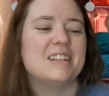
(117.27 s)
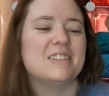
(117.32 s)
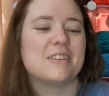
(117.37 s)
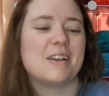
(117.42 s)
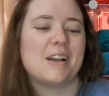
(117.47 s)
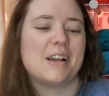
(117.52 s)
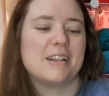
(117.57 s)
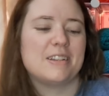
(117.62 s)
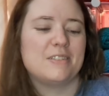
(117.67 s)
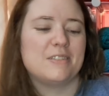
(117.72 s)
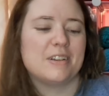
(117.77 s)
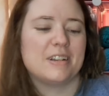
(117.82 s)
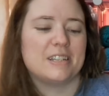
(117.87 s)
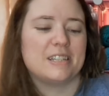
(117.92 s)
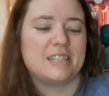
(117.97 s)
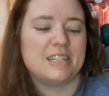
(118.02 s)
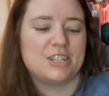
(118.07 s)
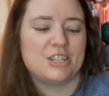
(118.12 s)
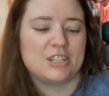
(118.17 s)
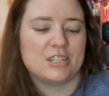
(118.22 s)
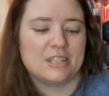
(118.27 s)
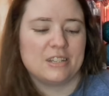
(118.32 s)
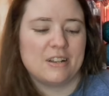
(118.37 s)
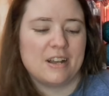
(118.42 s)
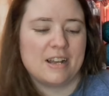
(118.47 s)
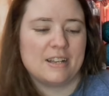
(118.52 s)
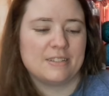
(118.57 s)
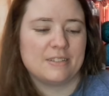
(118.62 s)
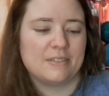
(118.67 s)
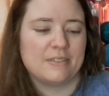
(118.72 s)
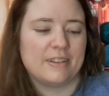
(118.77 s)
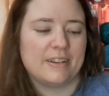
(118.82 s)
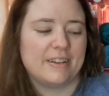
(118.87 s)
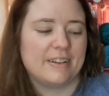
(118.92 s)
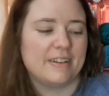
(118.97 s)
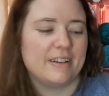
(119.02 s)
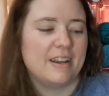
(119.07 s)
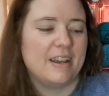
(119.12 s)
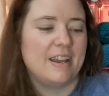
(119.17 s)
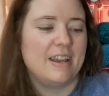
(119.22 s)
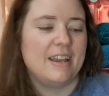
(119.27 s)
so I, do got stitches lies on there.